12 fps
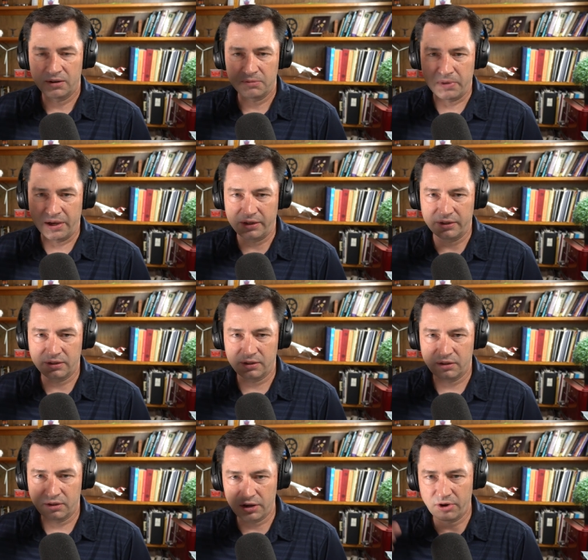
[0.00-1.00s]
But
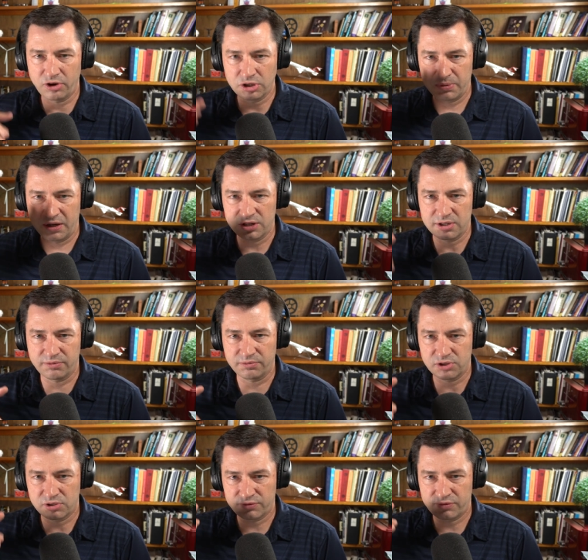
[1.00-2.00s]
Gogo's been in some
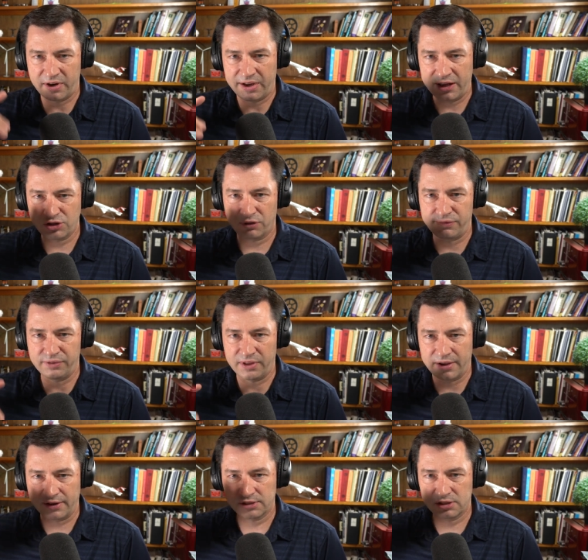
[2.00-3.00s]
financial
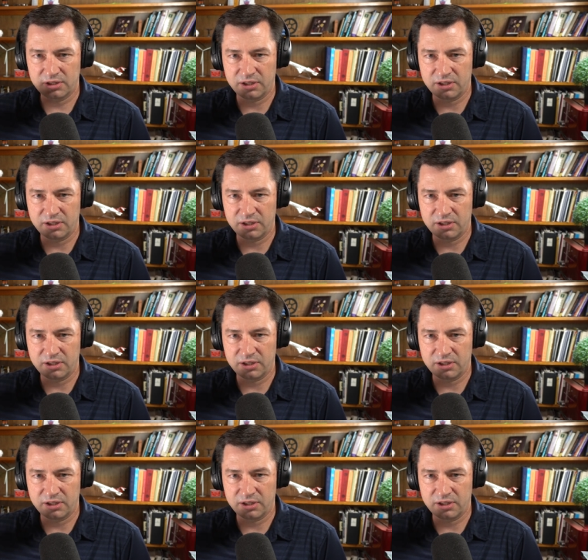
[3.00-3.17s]
flux,